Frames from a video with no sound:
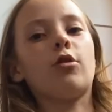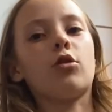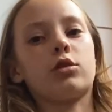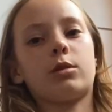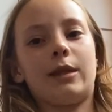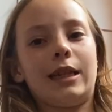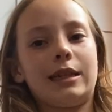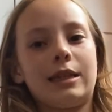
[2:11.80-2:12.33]
not
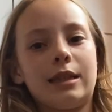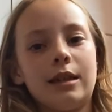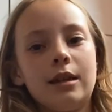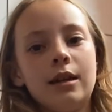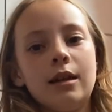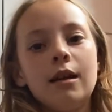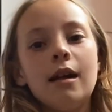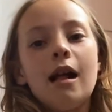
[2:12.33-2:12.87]
sweets.
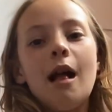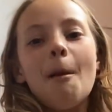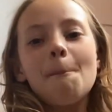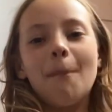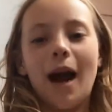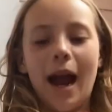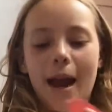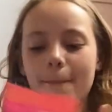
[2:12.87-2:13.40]
Right.
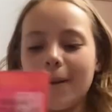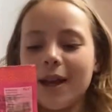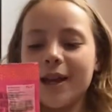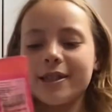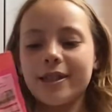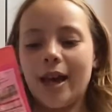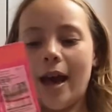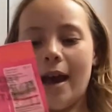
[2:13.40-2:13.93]
My
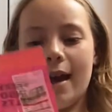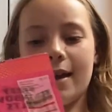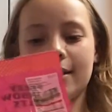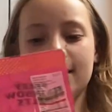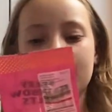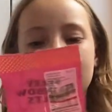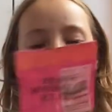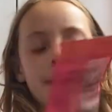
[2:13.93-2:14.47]
base is